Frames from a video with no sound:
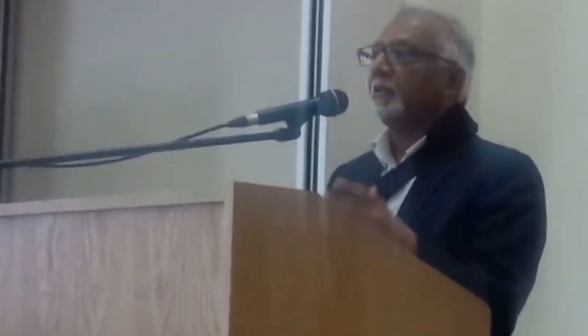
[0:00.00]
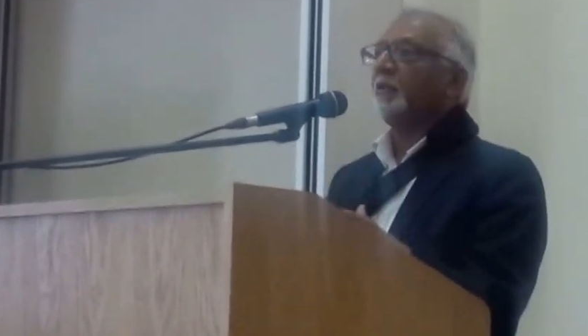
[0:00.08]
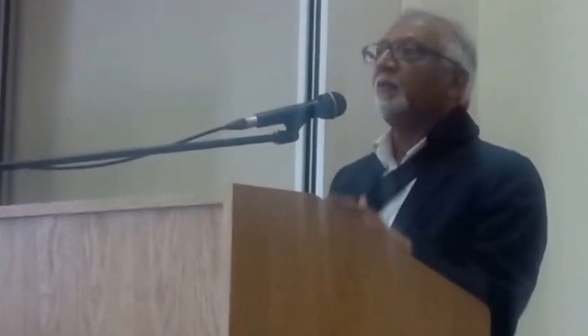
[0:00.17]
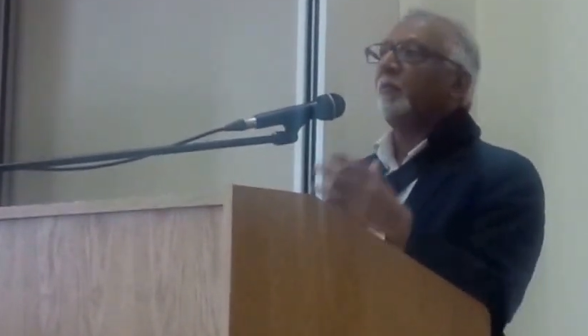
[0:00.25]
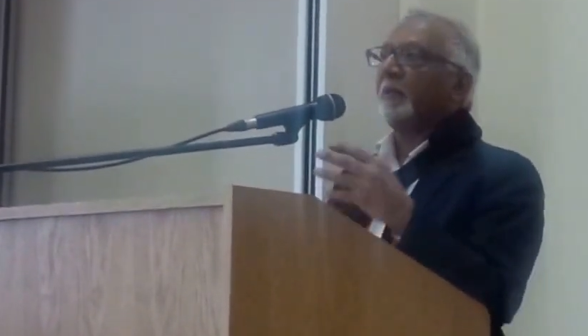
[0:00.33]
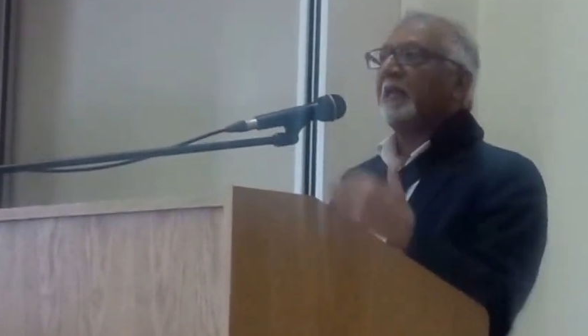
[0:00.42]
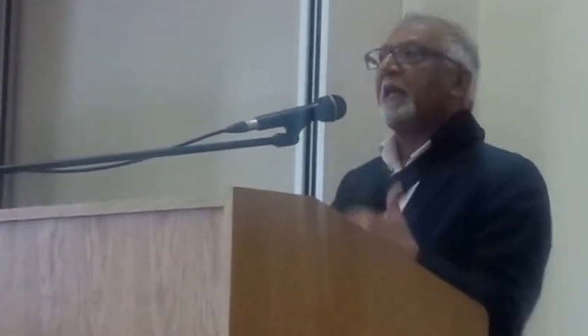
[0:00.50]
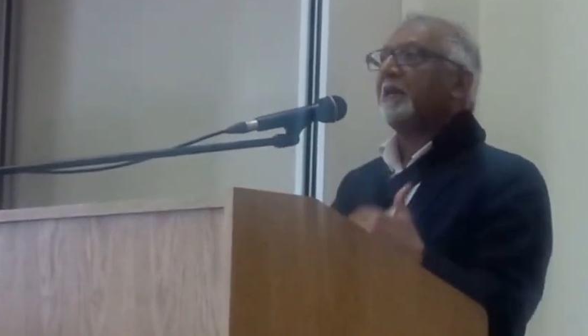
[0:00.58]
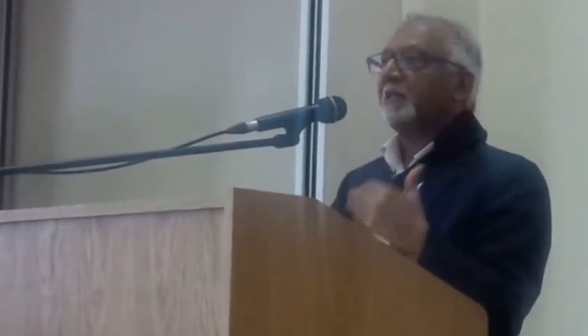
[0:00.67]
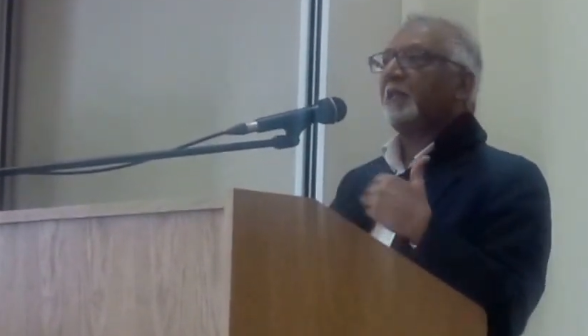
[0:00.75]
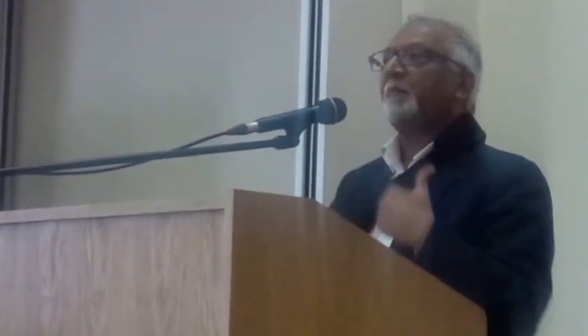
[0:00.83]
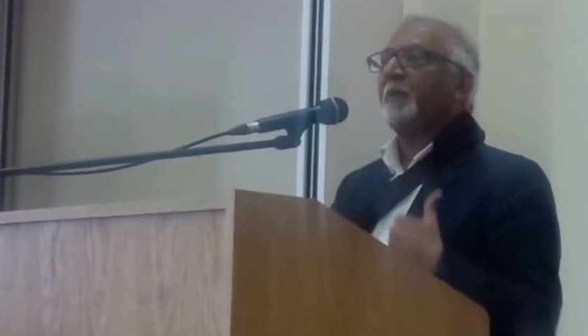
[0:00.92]
do with
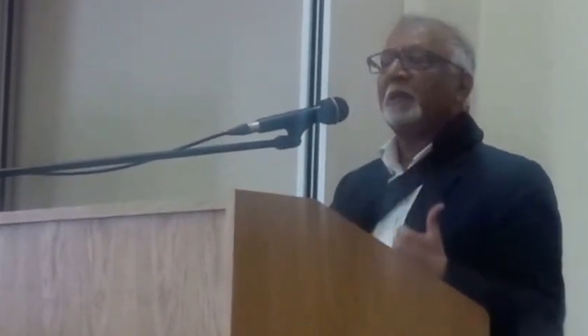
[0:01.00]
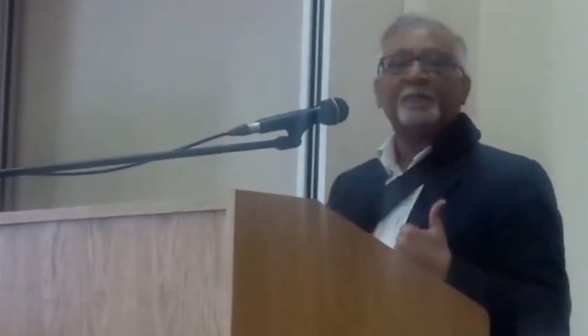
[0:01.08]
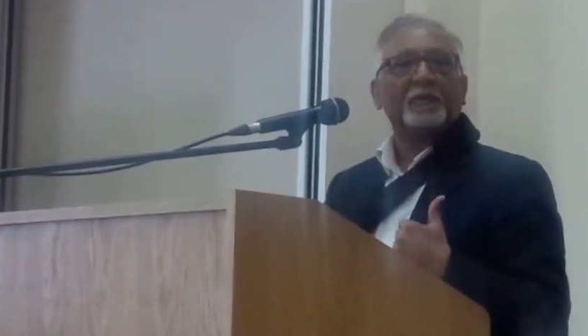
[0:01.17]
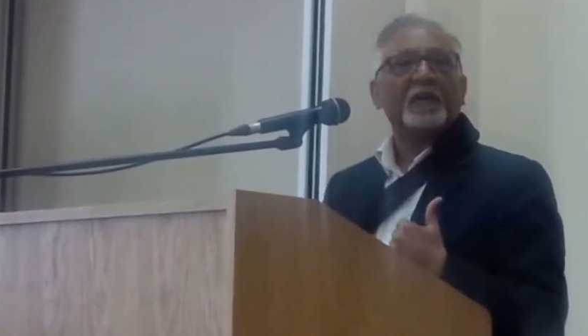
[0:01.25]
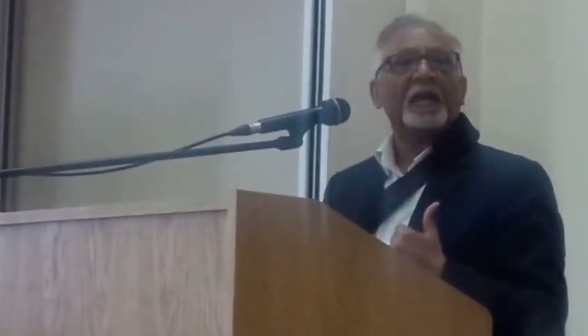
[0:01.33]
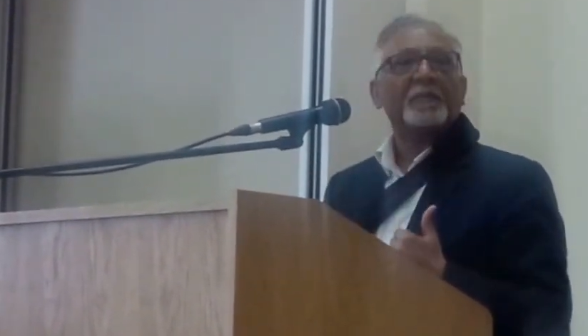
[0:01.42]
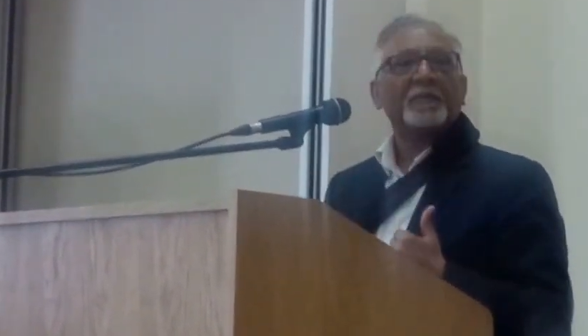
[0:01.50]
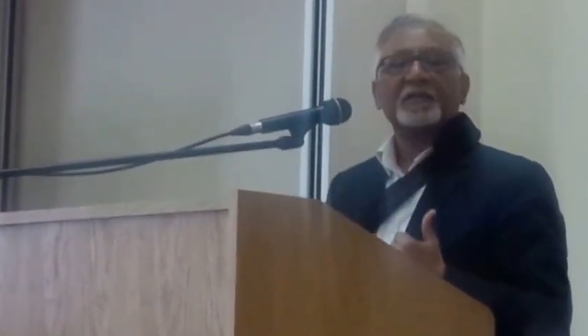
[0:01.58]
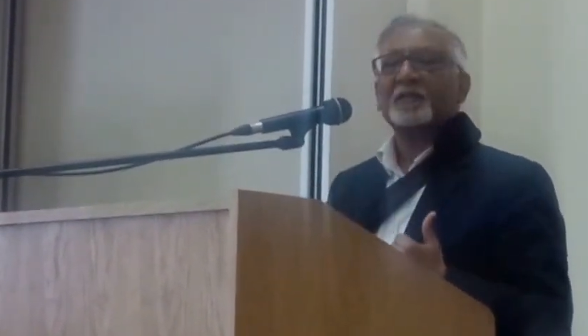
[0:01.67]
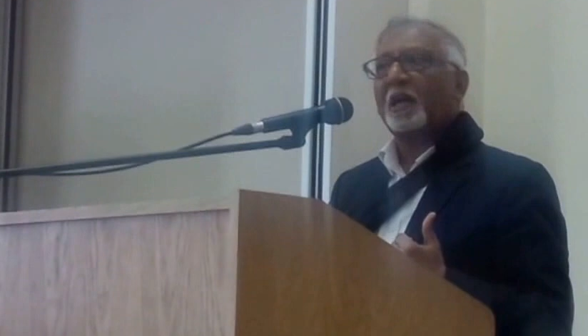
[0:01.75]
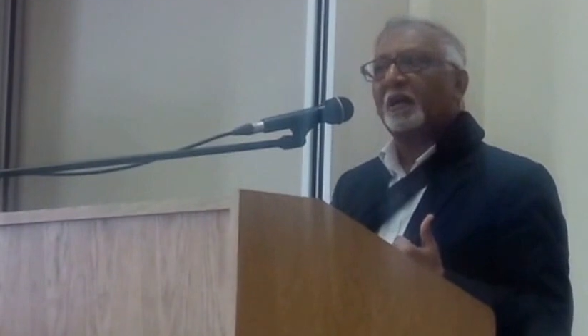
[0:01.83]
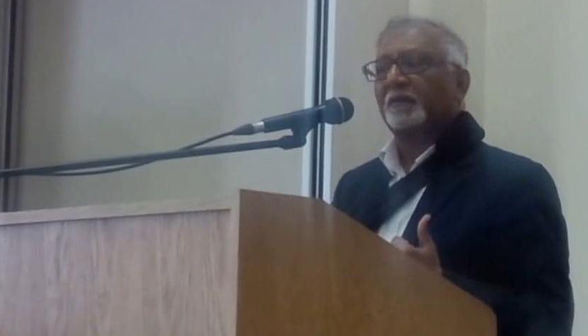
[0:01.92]
elected people like
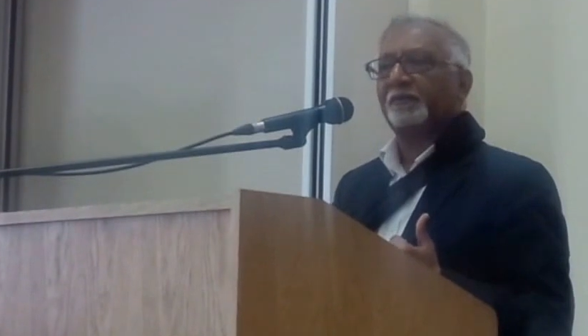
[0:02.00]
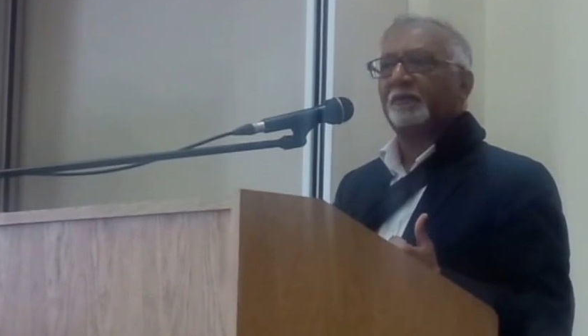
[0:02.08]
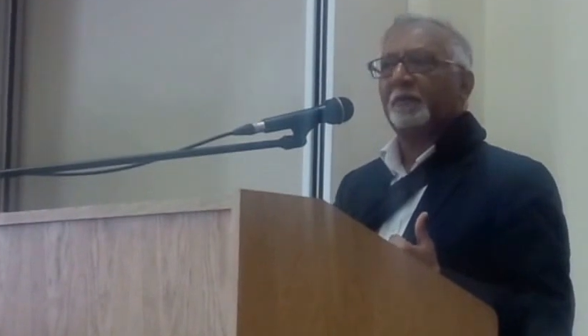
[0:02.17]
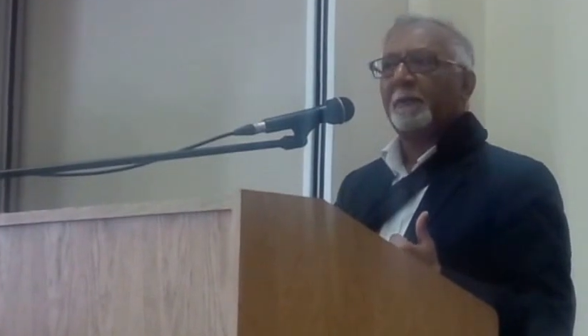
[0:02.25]
myself.